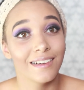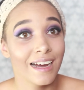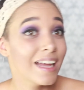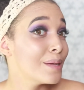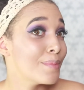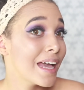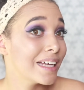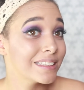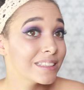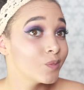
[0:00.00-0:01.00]
I you
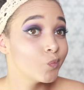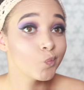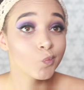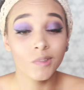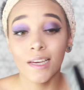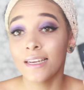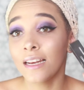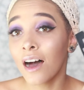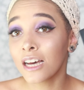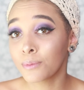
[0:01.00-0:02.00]
mad.
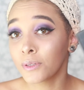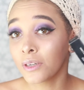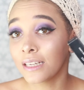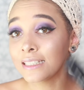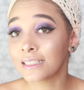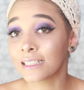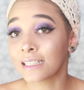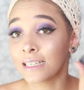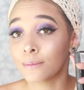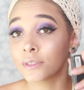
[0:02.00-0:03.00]
Last but not least is
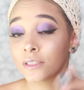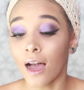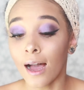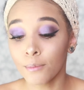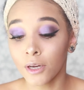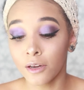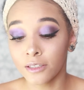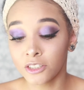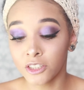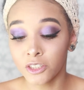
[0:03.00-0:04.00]
lips. I'm
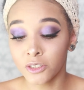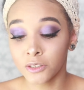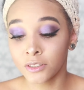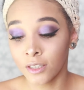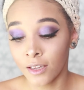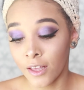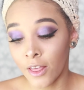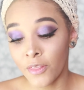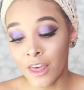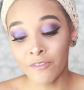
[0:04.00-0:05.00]
going to use
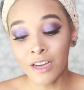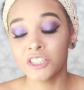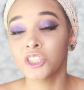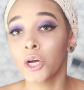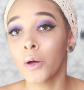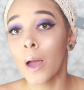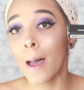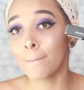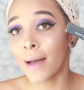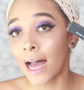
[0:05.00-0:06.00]
the retro
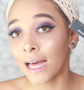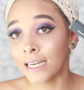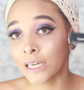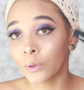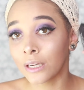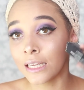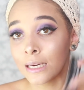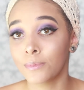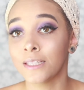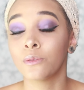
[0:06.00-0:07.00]
Matte Liquid
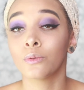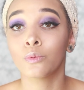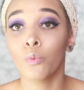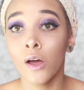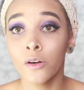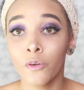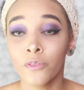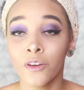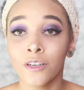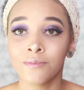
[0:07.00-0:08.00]
Lip. This was one of
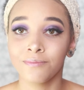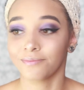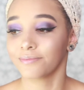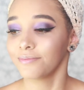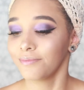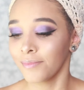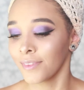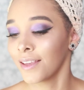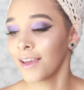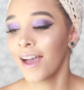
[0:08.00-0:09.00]
the
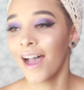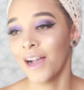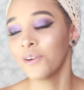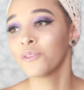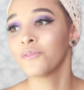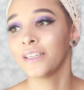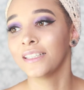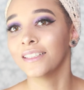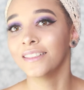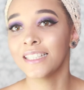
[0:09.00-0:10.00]
how
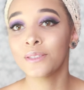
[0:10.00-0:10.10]
convenient.